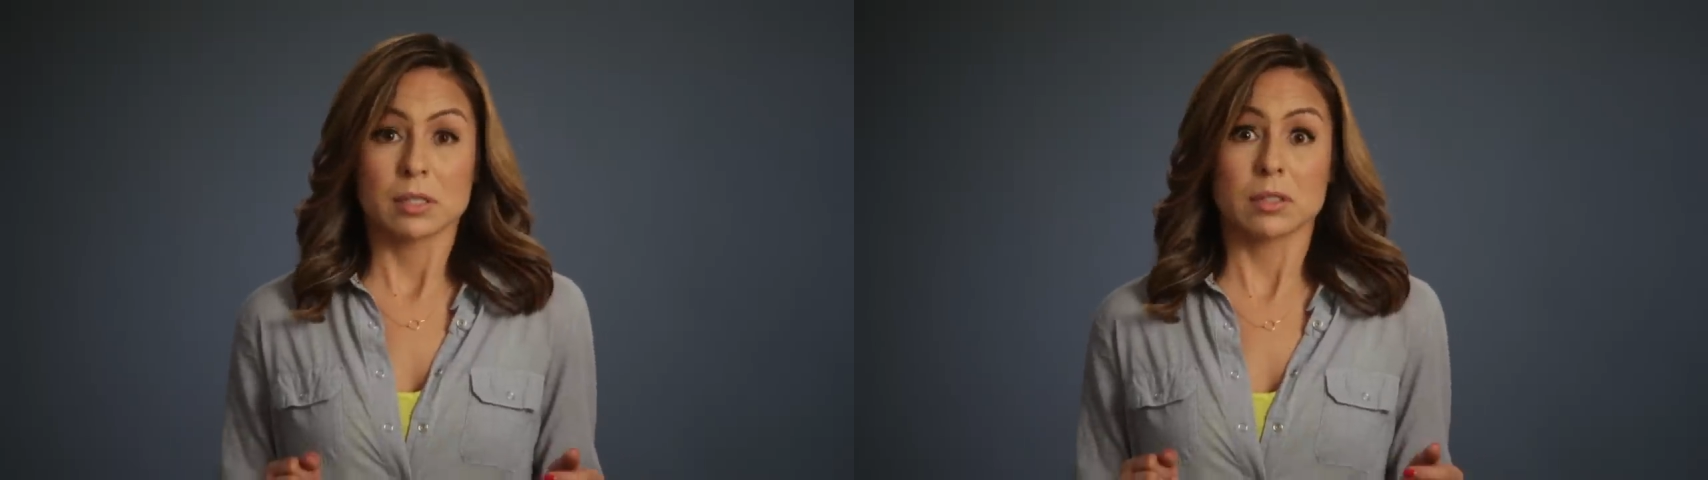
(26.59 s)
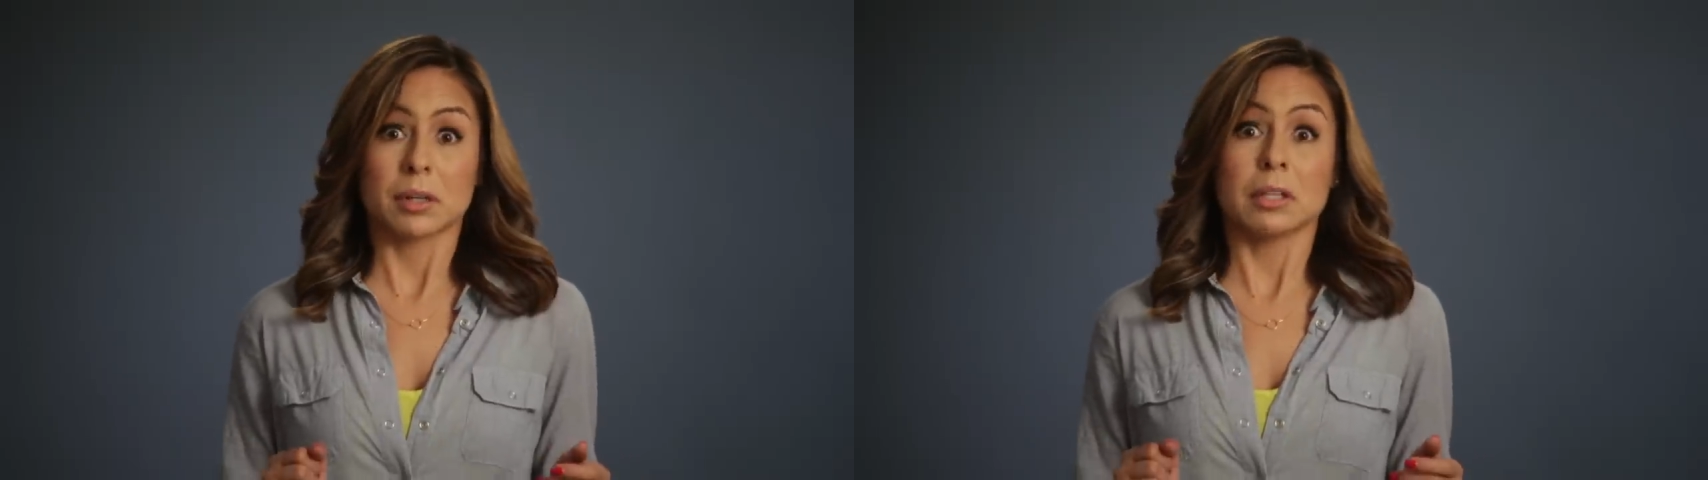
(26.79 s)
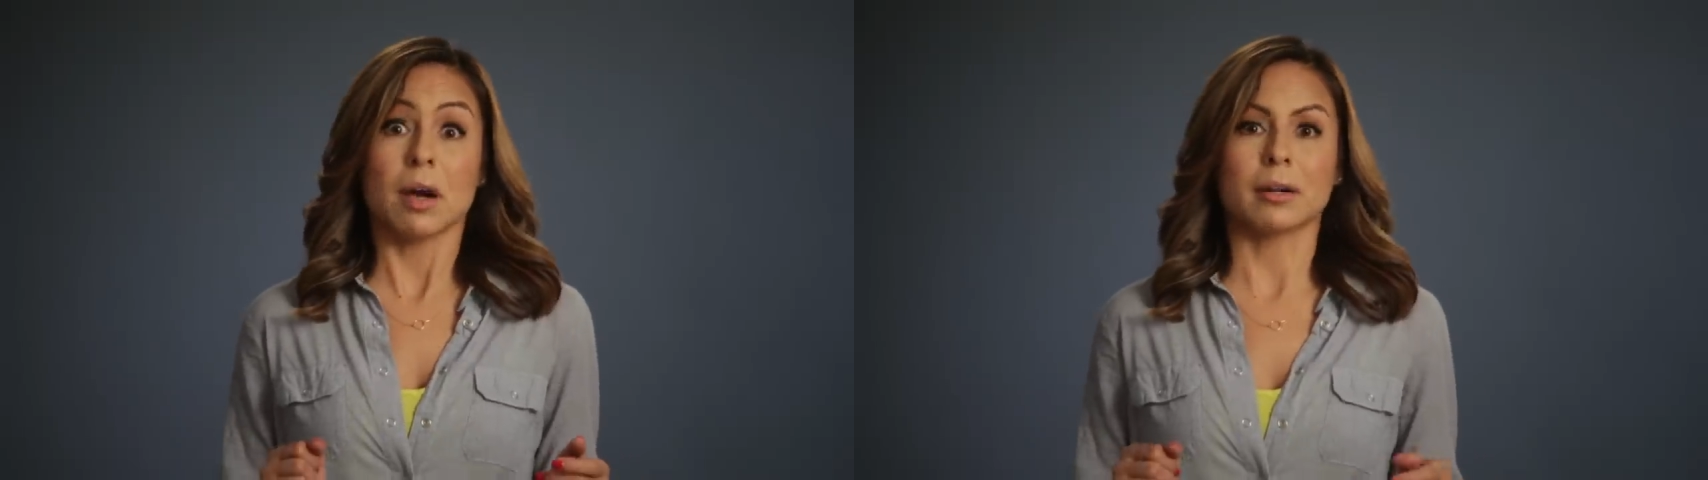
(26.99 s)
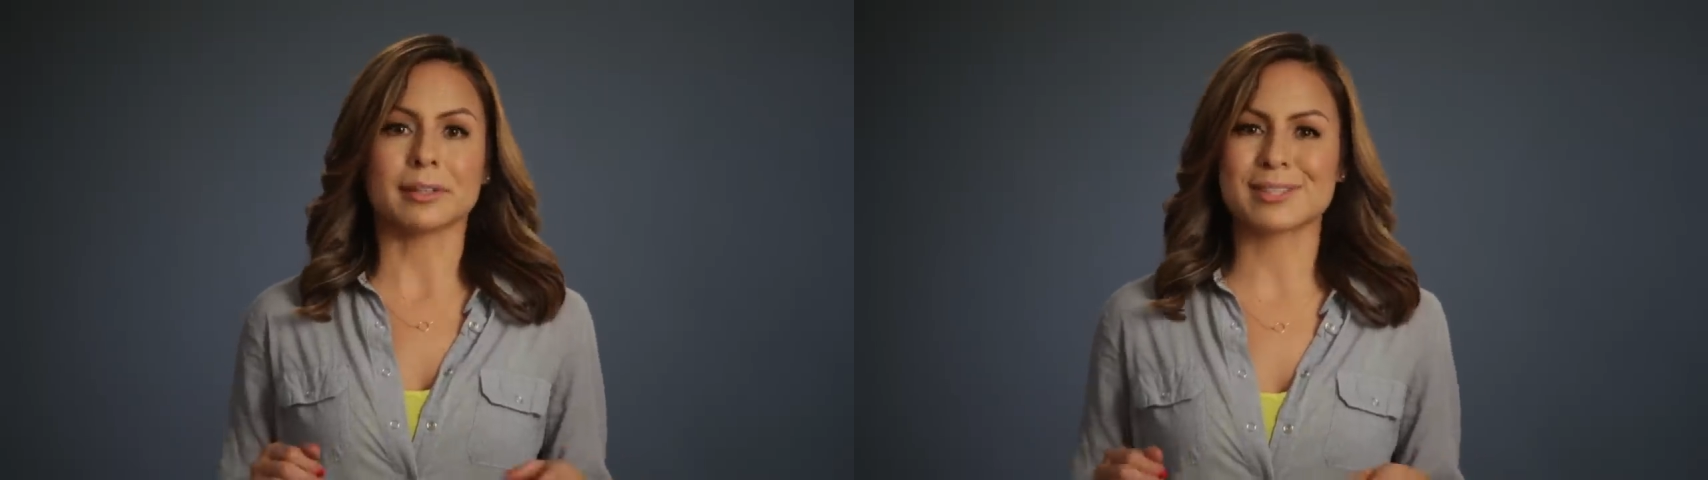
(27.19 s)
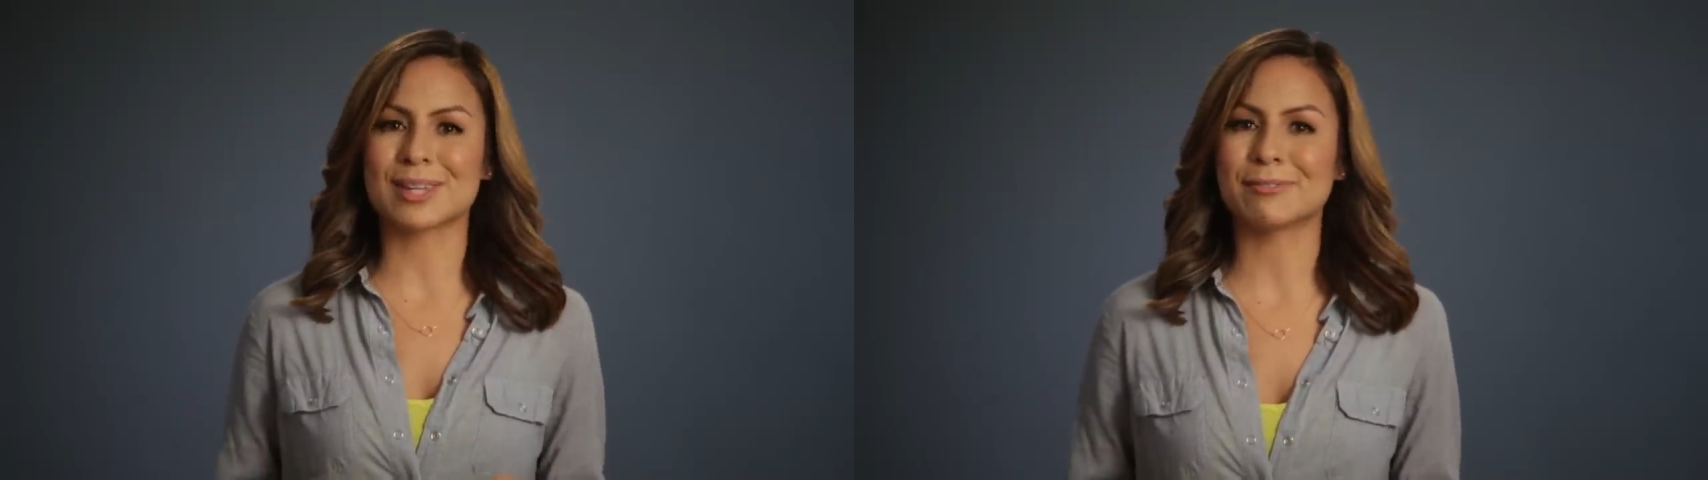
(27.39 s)
sorry
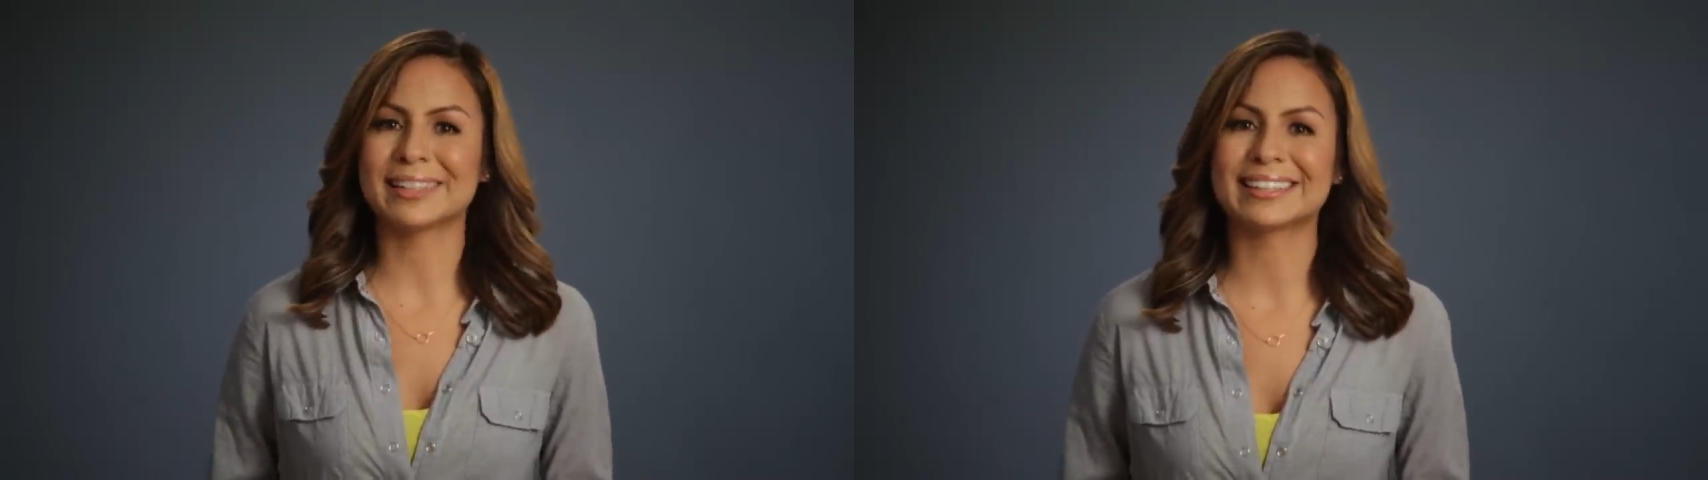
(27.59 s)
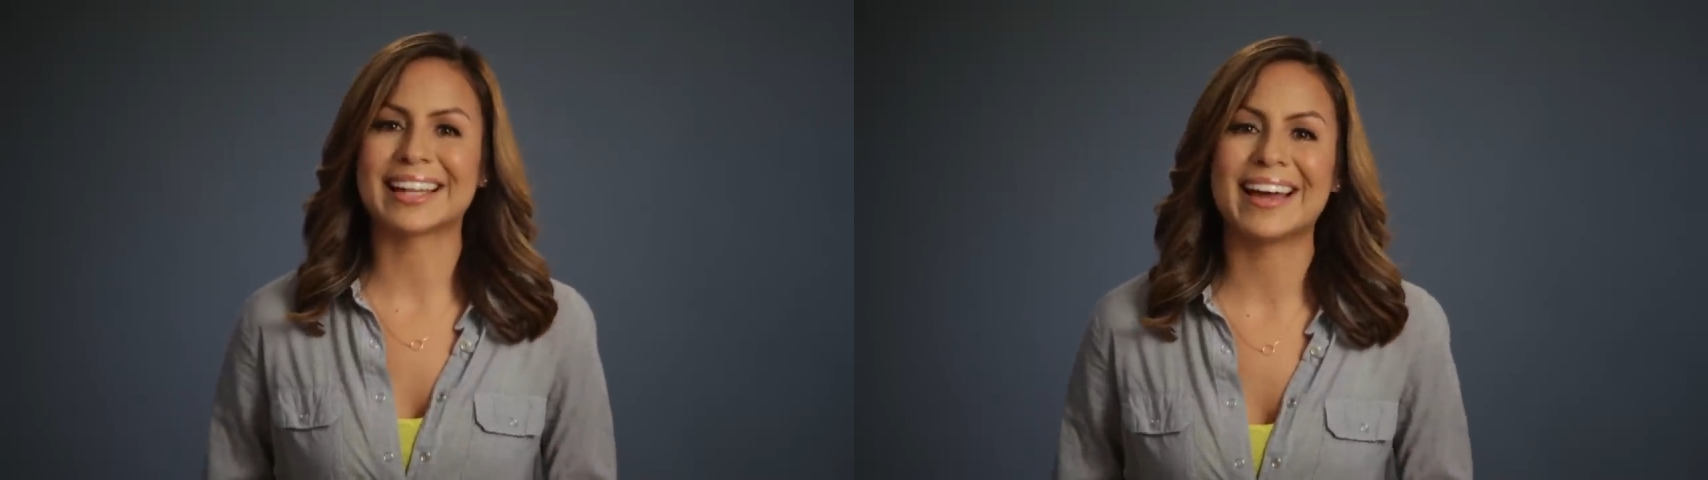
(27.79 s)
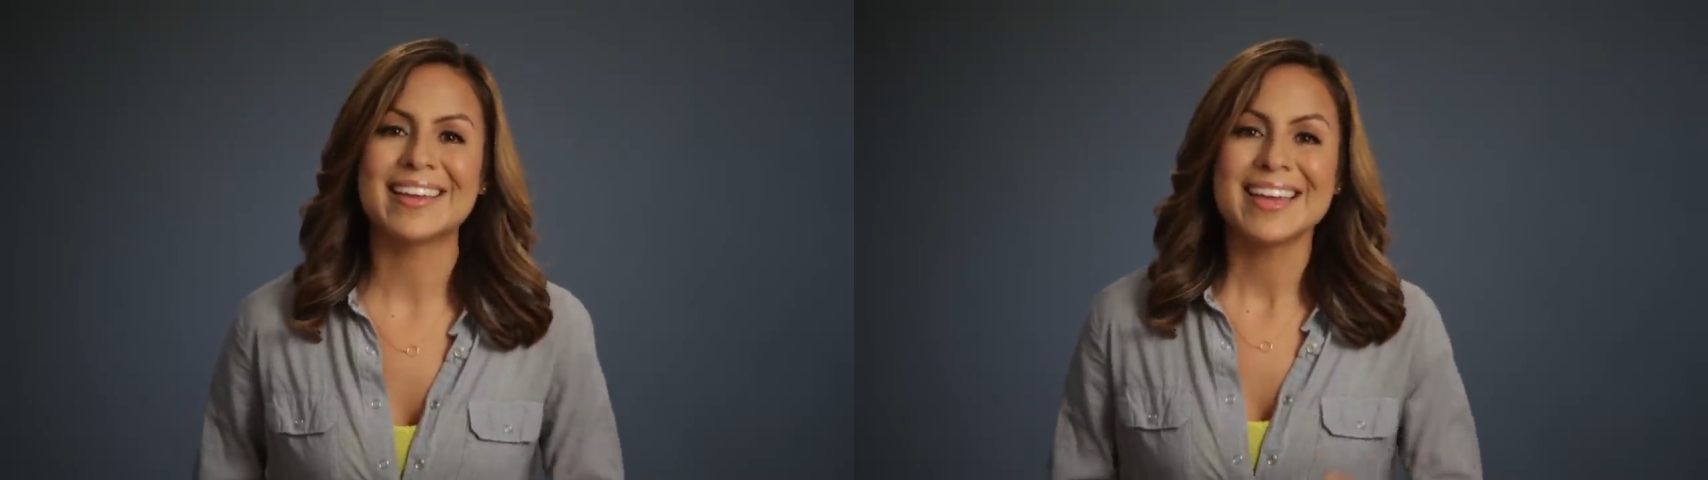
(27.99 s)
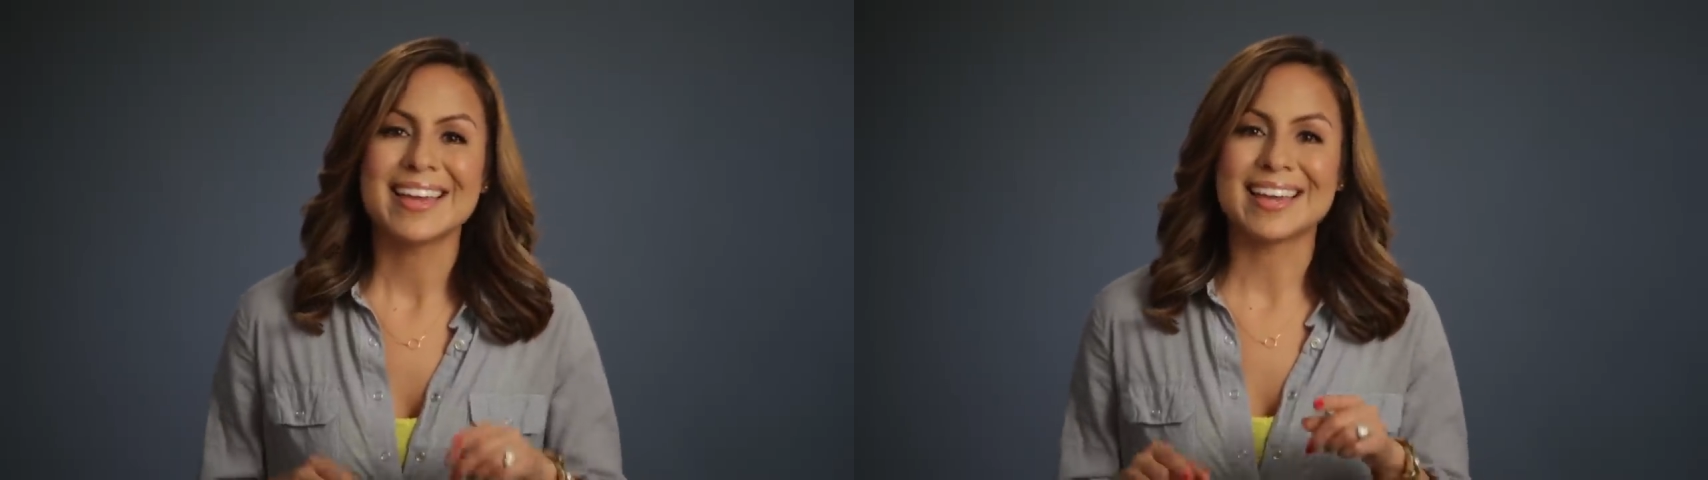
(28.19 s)
dog, and stuff like that.